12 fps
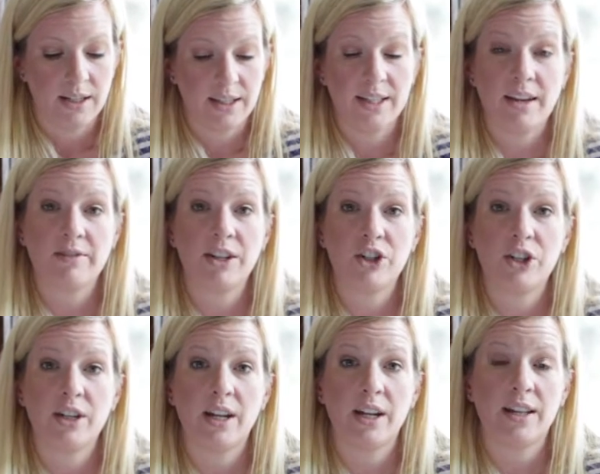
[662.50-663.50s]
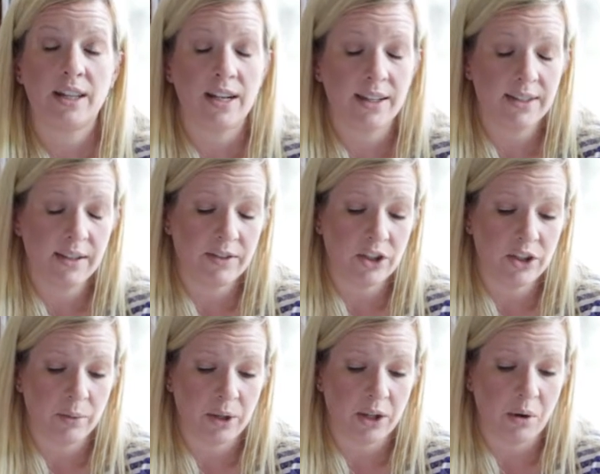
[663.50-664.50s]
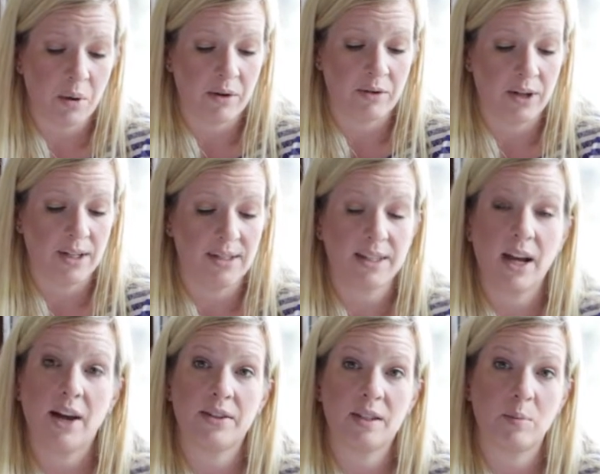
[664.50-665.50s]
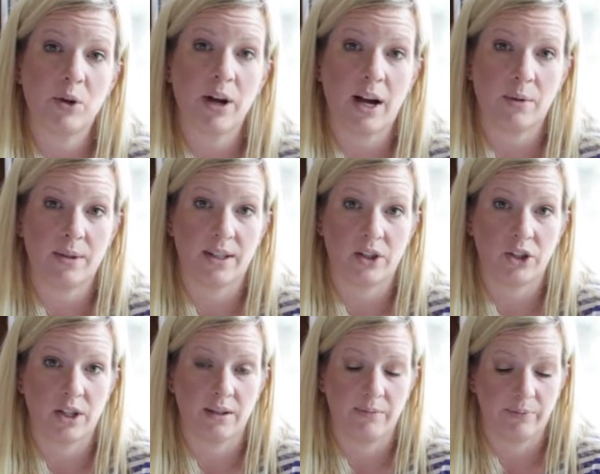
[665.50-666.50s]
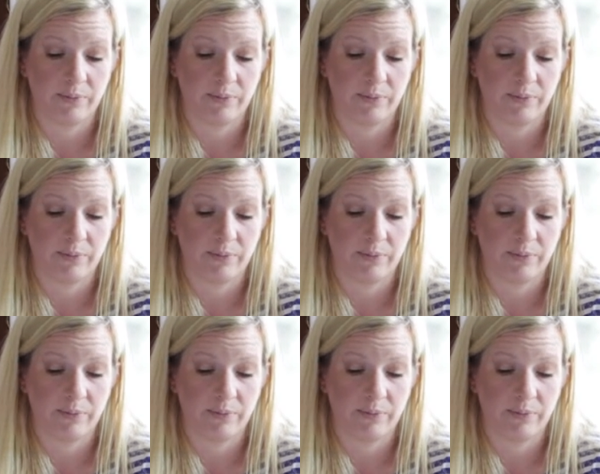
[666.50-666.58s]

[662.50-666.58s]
The next definition I want to go over is customer acquisition.